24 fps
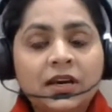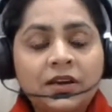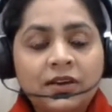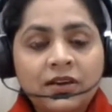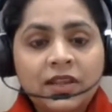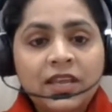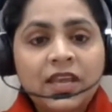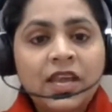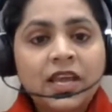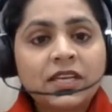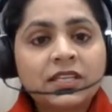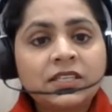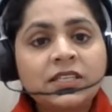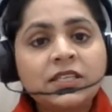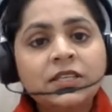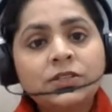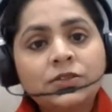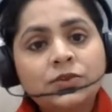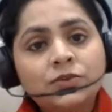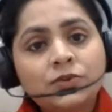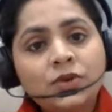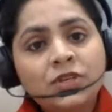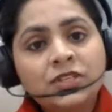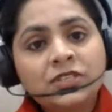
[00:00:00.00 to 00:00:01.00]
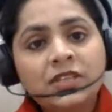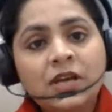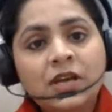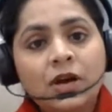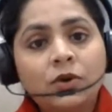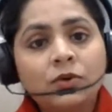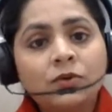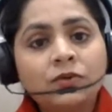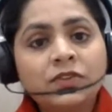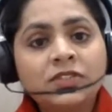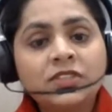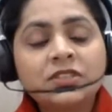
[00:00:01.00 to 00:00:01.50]
reacting to a
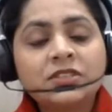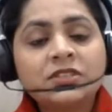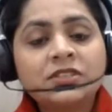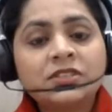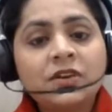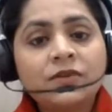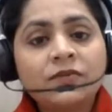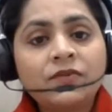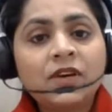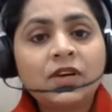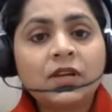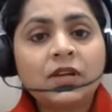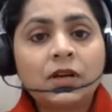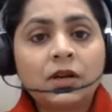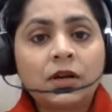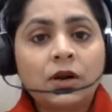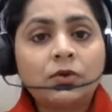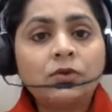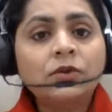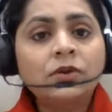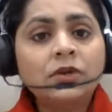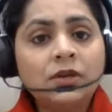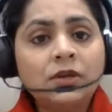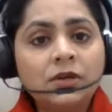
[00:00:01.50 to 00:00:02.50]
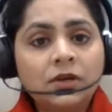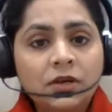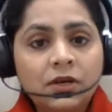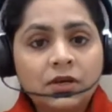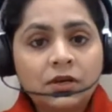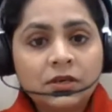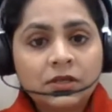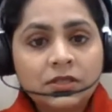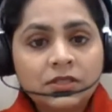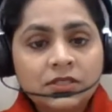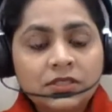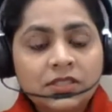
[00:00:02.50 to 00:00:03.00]
sound which is somewhere around
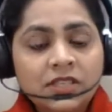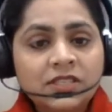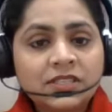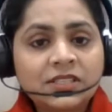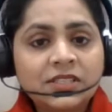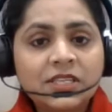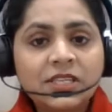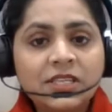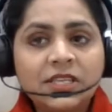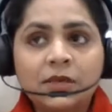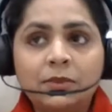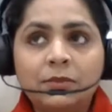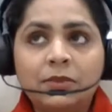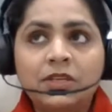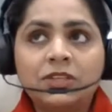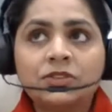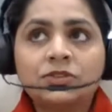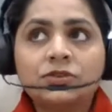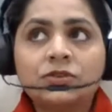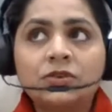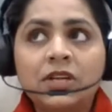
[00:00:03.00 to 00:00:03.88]
60 dB.